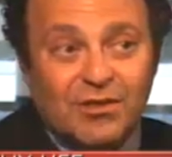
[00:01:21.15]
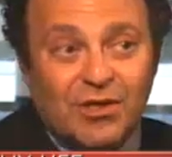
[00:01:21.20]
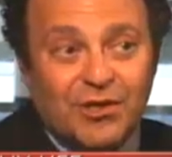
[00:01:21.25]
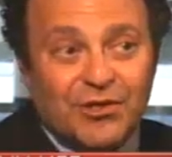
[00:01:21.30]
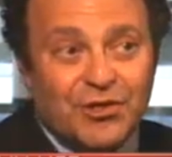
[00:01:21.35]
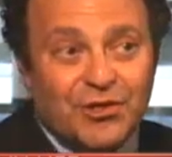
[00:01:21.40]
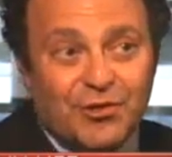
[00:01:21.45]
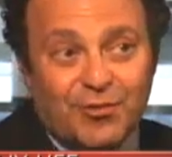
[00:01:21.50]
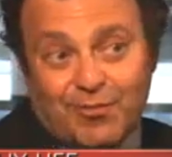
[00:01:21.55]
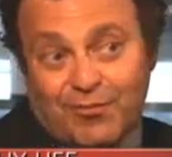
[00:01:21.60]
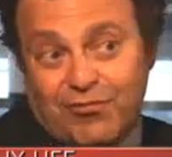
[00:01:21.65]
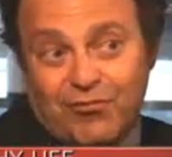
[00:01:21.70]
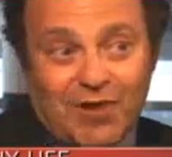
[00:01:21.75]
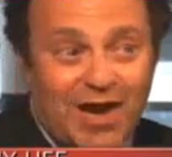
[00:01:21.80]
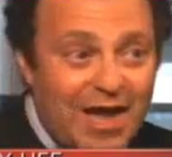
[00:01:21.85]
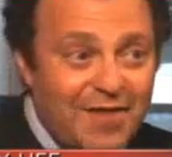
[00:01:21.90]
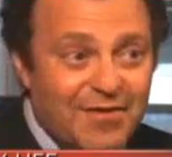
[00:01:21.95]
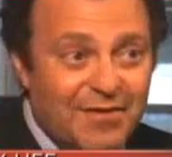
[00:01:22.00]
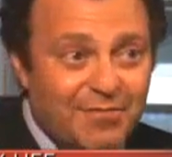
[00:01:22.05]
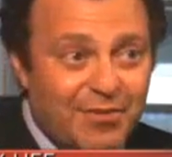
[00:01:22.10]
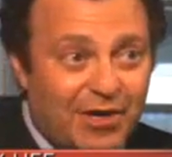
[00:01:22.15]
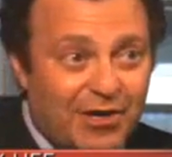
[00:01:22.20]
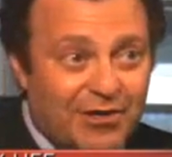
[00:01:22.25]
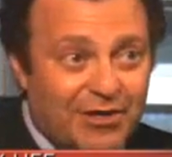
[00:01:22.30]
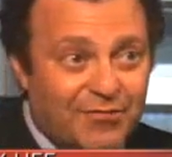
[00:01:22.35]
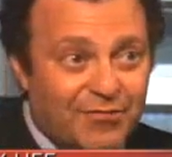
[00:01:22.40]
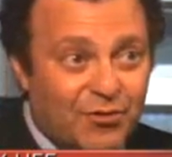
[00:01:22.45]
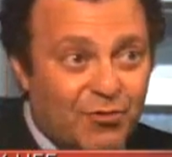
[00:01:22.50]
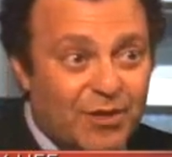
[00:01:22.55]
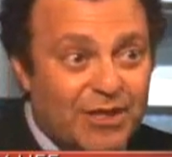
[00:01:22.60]
on your private
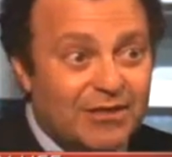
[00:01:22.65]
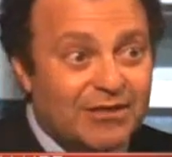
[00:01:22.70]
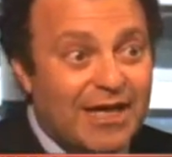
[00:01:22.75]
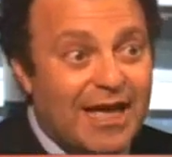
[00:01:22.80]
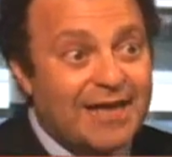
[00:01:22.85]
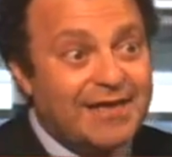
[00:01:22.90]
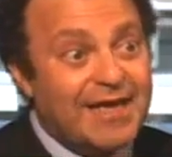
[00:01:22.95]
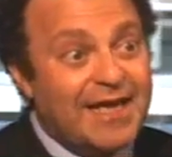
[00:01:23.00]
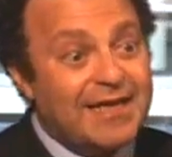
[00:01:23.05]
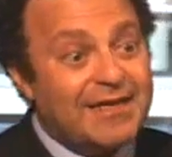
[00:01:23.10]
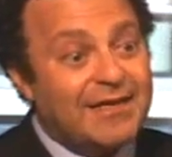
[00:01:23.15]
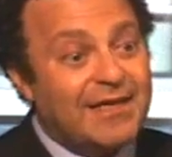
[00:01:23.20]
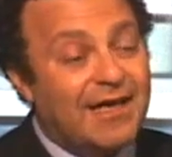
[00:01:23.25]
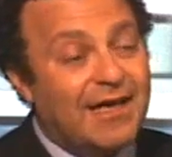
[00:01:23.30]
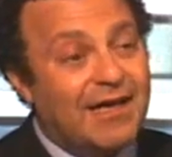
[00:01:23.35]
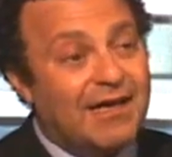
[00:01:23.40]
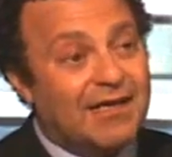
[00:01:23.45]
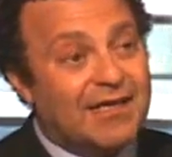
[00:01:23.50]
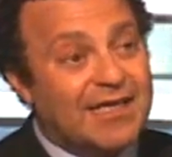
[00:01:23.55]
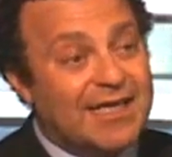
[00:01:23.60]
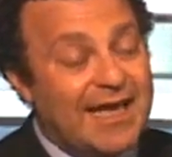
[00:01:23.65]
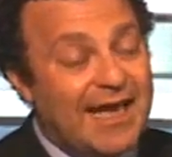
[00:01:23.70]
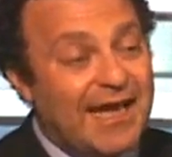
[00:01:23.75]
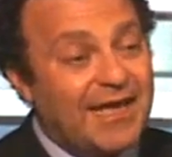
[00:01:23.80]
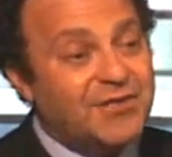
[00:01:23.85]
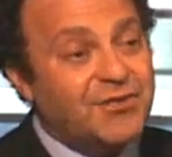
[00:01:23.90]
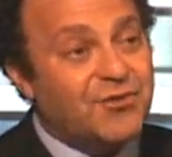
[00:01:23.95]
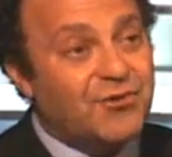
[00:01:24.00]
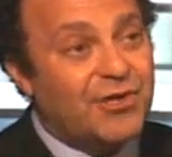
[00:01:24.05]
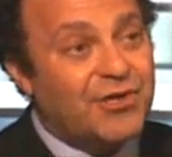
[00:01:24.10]
part, if you will, and then a
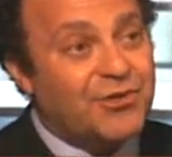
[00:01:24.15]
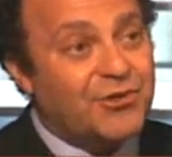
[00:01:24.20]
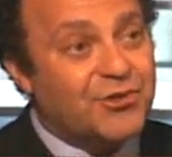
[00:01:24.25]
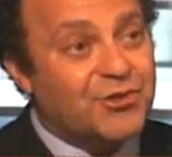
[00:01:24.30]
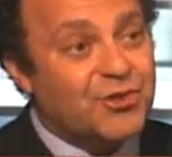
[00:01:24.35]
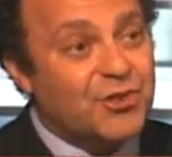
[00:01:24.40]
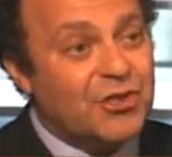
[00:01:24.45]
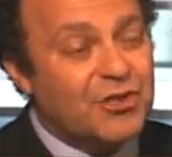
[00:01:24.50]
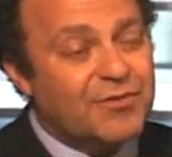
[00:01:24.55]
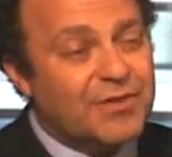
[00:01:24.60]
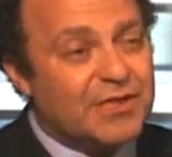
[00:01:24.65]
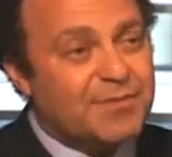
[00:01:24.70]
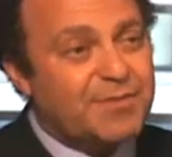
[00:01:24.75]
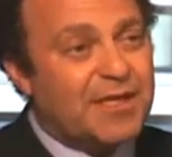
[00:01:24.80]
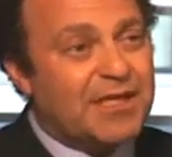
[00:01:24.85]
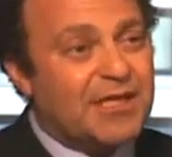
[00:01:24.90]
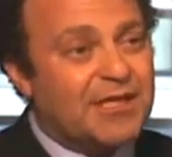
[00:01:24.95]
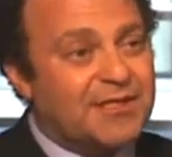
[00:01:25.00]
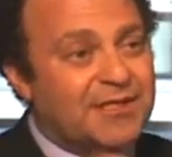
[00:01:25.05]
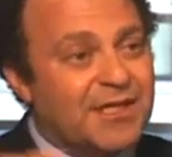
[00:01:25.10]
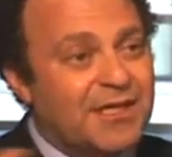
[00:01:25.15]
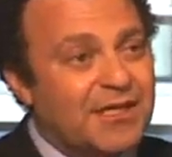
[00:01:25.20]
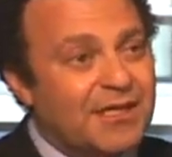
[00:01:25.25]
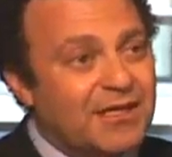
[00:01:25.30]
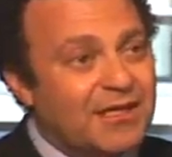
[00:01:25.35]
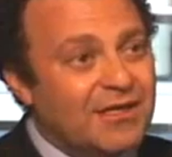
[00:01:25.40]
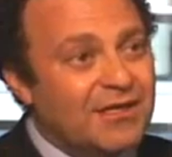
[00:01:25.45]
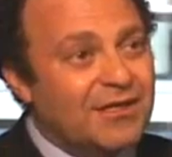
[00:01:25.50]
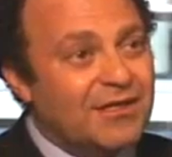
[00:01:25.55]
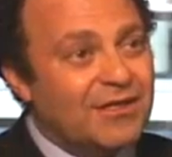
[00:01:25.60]
cancer on your cervix? Because,
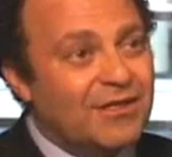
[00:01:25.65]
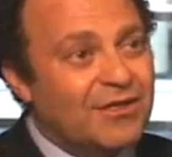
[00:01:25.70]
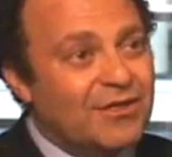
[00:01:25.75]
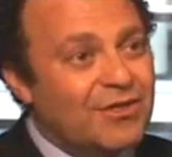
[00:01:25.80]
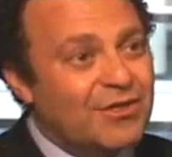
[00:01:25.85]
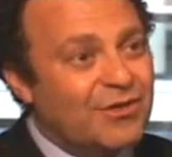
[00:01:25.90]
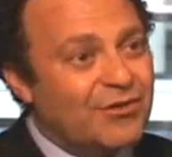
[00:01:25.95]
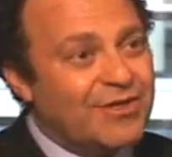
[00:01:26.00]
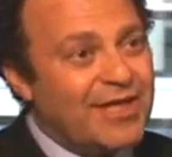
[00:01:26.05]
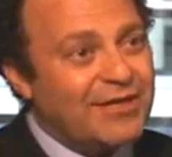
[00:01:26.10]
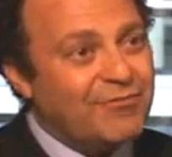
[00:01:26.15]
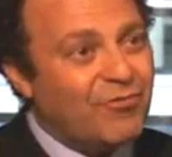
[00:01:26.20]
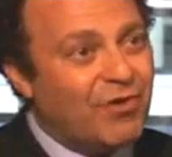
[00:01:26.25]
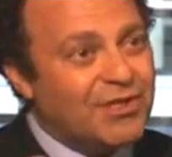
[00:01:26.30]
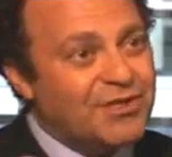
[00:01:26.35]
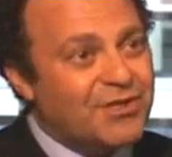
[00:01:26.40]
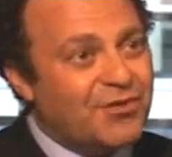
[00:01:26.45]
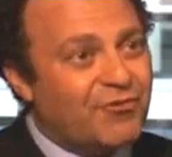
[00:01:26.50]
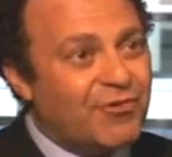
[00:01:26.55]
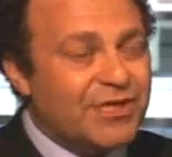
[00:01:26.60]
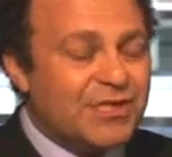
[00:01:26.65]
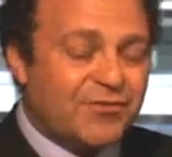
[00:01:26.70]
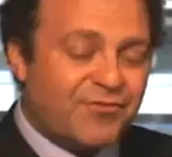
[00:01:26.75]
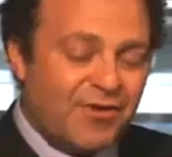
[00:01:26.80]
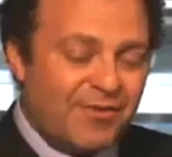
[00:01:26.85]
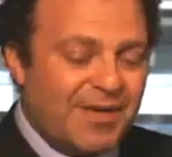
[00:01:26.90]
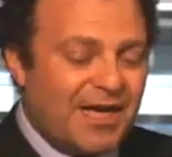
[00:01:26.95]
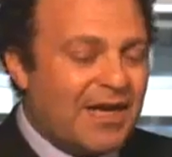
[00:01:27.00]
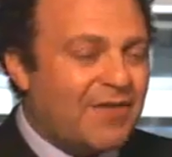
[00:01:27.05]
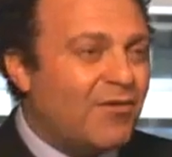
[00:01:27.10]
you know, that runs the risk
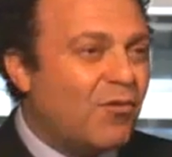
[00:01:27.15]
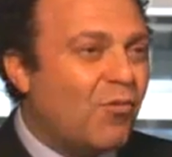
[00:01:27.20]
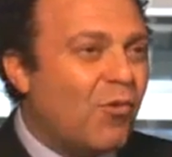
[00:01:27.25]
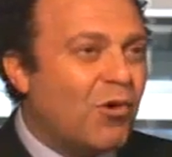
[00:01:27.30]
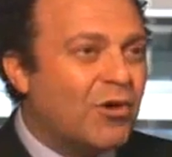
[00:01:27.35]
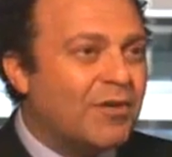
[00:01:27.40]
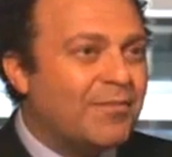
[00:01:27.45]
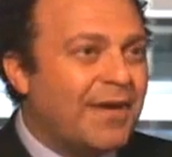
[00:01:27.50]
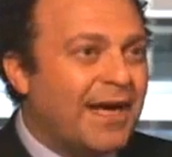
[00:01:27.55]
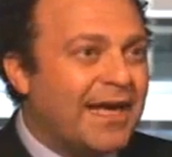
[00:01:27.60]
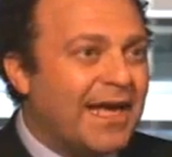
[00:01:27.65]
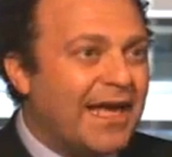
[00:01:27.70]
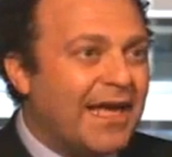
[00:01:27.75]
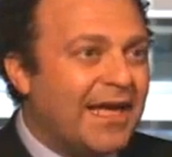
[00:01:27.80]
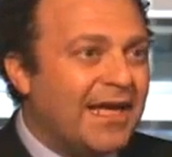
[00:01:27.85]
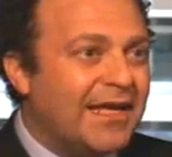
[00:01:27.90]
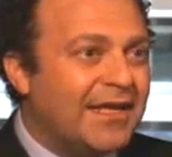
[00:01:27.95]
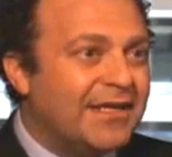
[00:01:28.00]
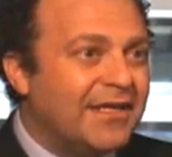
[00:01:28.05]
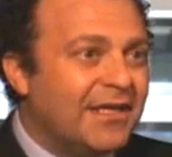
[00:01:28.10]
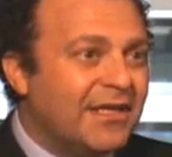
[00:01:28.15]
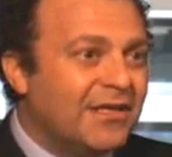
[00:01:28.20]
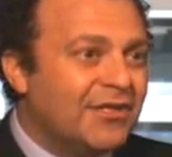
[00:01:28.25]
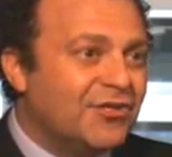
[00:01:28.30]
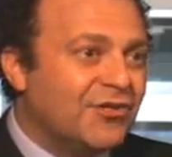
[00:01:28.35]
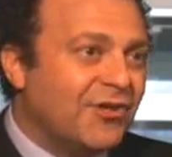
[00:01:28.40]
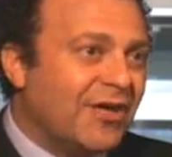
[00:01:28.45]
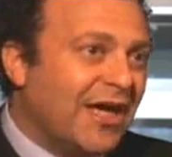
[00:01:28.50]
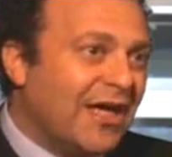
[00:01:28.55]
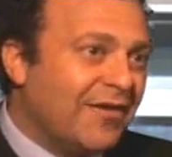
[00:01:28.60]
from I have a wart on my hand
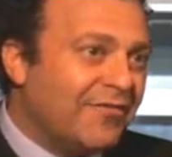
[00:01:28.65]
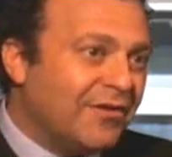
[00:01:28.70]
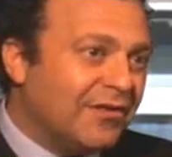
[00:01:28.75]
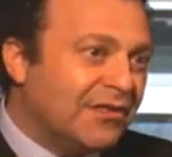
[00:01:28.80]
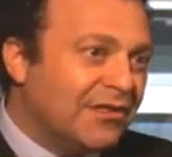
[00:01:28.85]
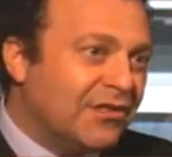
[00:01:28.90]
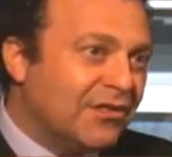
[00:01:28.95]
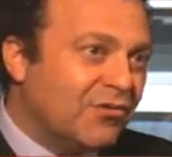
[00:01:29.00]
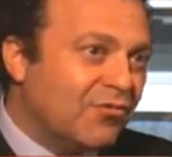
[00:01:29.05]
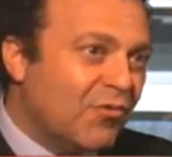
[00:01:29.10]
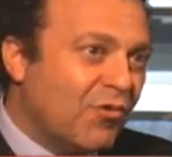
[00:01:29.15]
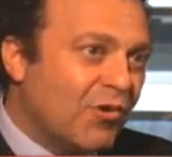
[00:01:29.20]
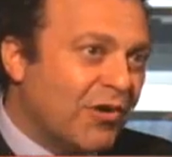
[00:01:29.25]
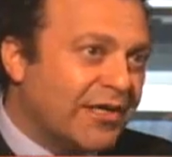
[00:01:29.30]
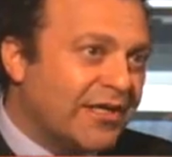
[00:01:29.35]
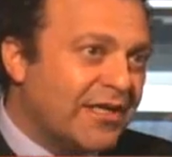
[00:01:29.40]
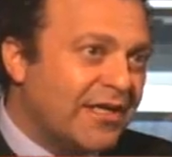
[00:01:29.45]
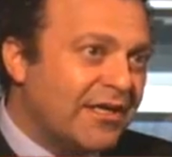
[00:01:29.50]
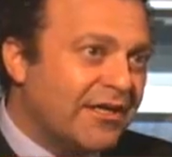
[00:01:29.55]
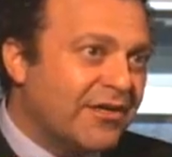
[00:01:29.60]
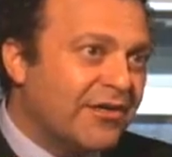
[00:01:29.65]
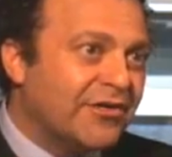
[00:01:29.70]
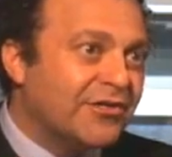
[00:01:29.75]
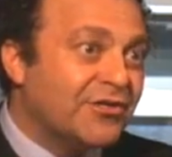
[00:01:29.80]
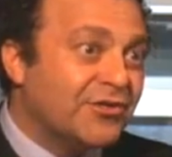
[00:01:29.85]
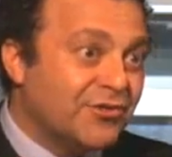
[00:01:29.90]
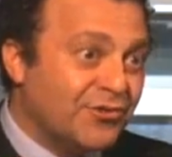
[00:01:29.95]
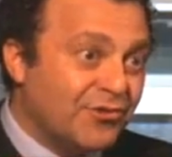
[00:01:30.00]
to I have a little wart here to